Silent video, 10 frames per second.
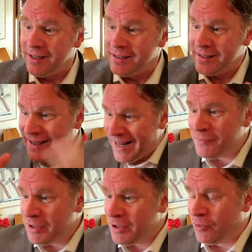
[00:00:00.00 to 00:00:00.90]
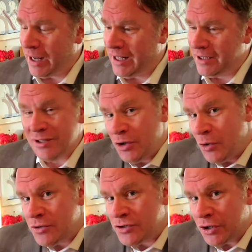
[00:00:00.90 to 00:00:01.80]
get everything ready, little
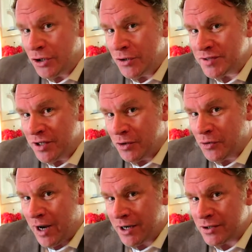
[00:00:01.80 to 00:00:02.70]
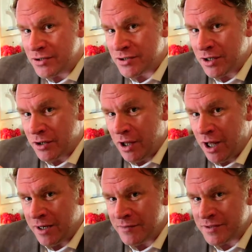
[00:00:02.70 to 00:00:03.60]
hors d'oeuvres, little crackers, little
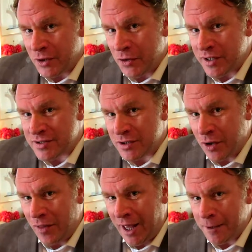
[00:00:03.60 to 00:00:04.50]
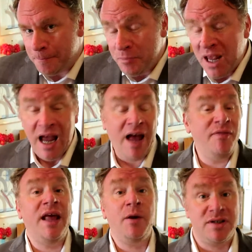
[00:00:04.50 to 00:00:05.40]
olives, little this, little that.
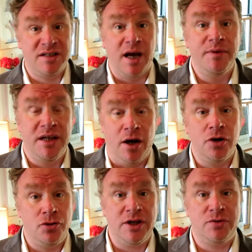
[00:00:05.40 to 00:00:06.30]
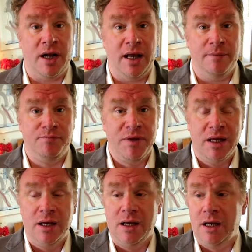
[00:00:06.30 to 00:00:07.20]
And then it was time to get our drinks ready.
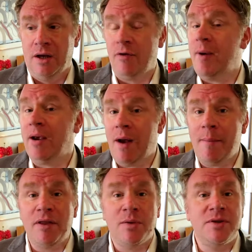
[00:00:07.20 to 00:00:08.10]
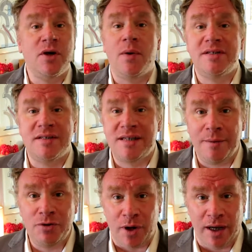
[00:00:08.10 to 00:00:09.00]
For my grandmother, it was always the
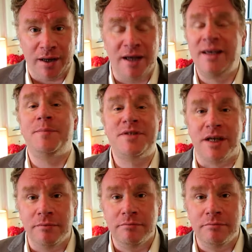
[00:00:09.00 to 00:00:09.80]
same drink, a Gibson,